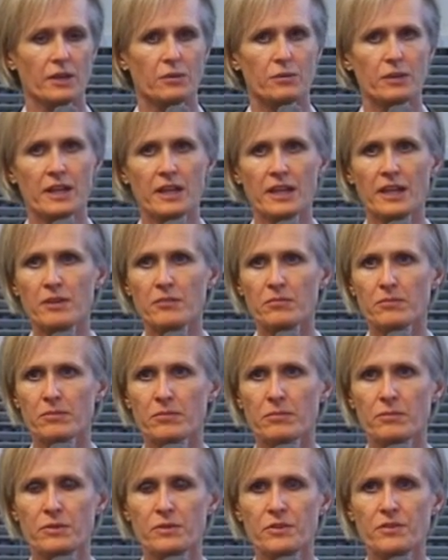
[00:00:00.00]
we are now
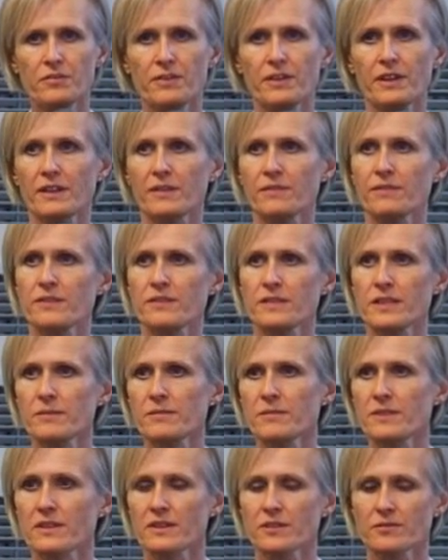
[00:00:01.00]
moving, for
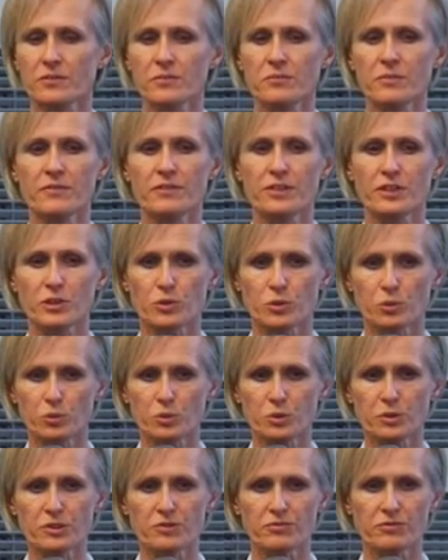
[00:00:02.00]
stem cells, we're moving
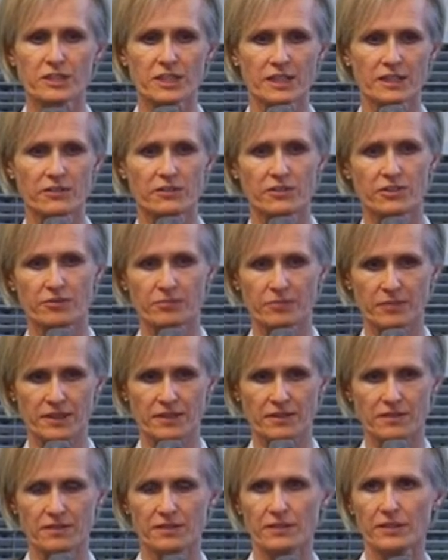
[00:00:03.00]
towards regenerative
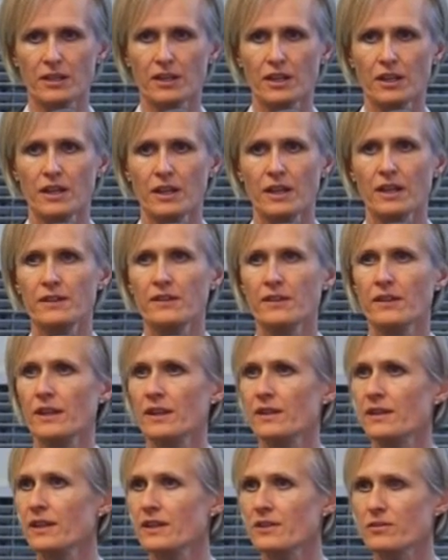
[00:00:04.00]
medicine,
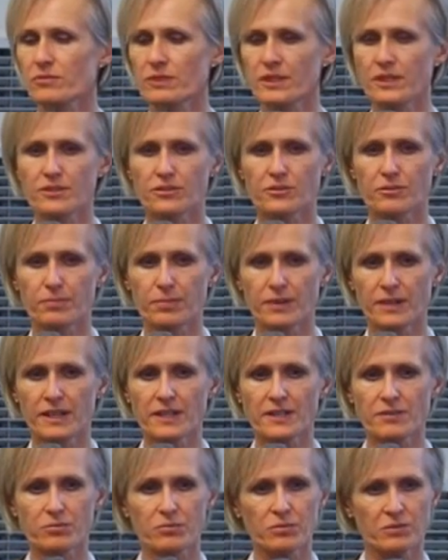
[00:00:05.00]
and that's really to
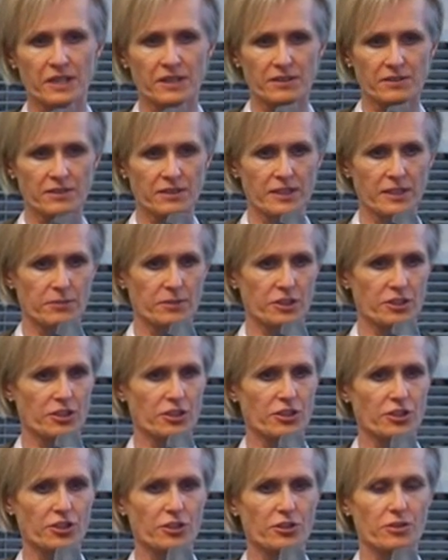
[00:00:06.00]
replace worn-out and damaged
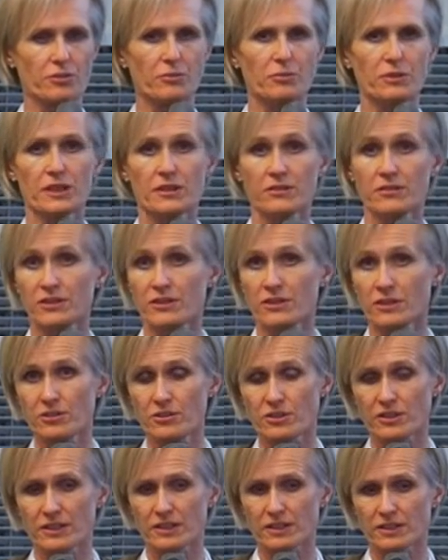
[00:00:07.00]
tissue where there is no
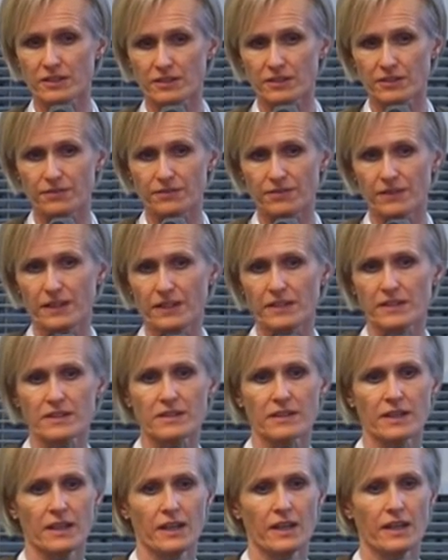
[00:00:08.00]
genetic
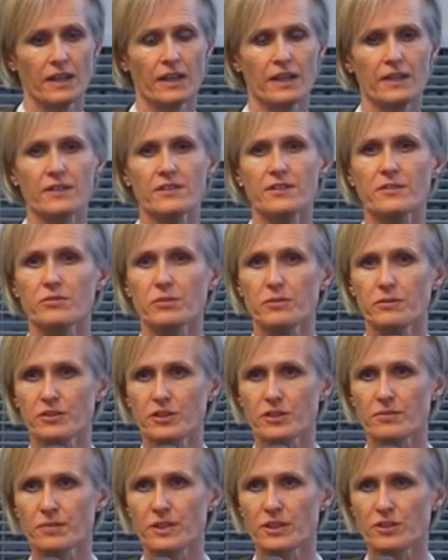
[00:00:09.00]
defect, and this is what we've
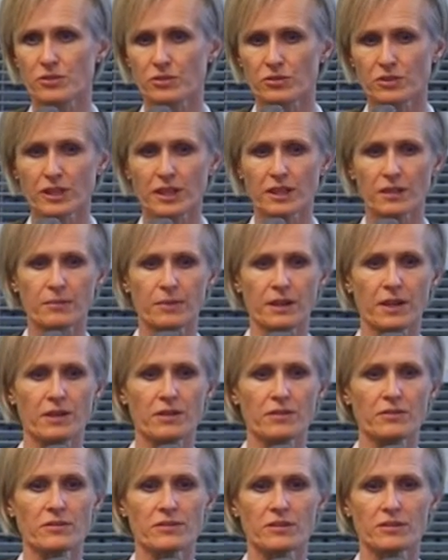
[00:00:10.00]
just been talking
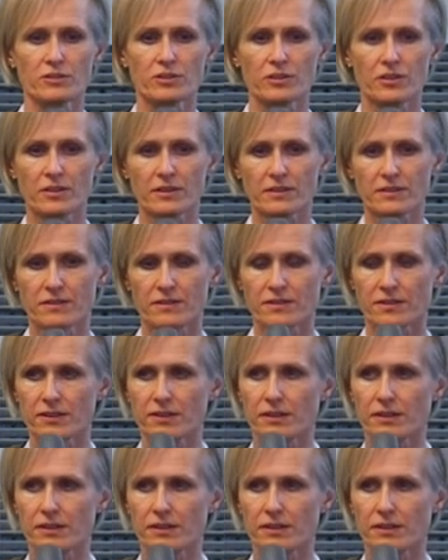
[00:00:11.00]
about, the autologous